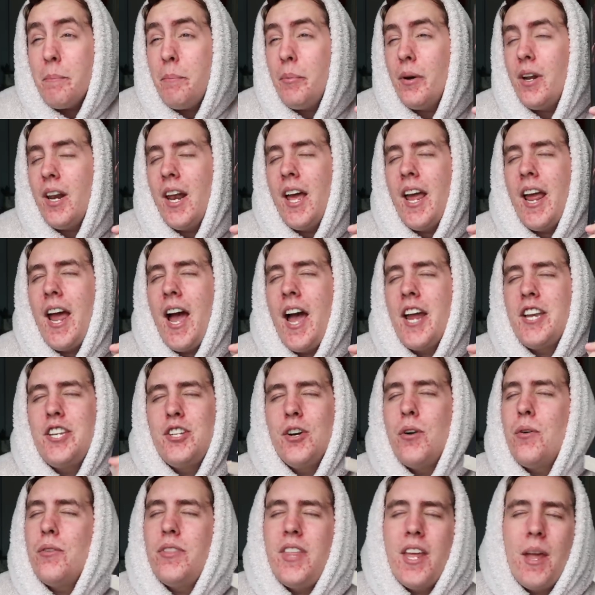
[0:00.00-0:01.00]
but like I
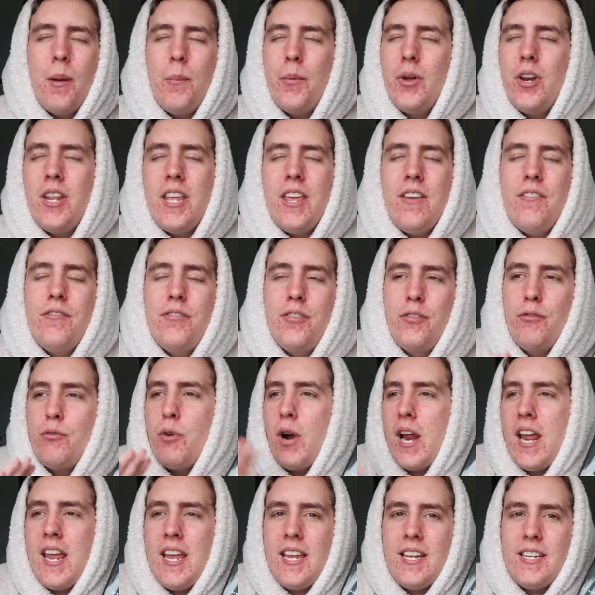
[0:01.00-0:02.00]
don't think I'm gonna give
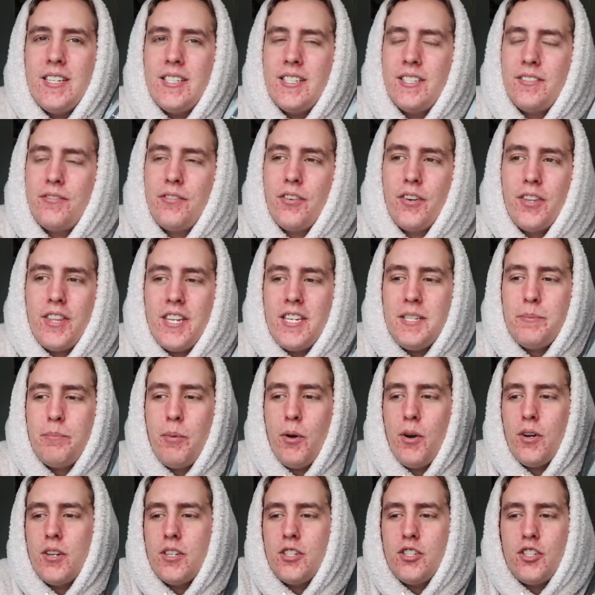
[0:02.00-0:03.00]
ratings for these
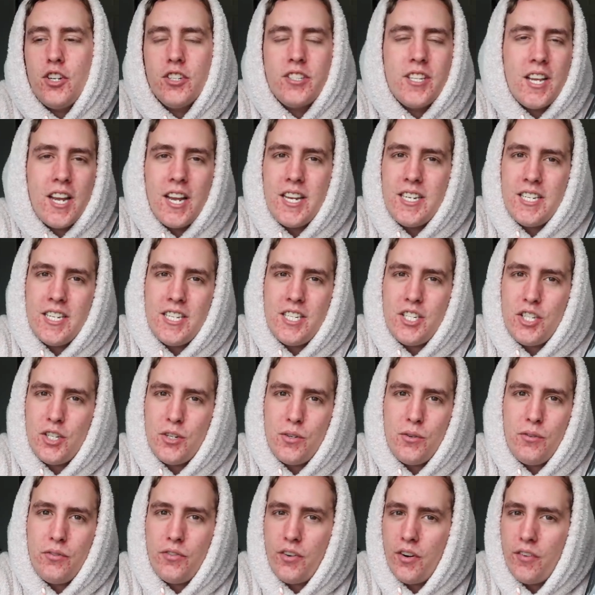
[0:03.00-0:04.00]
books just like I didn't
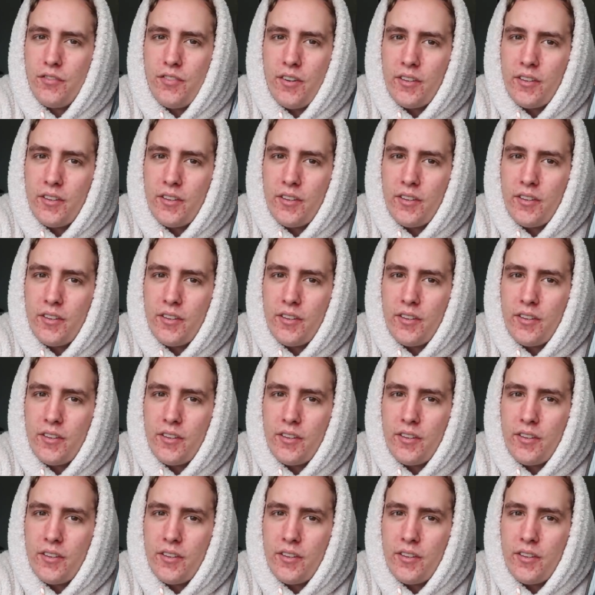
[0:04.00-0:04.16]
do for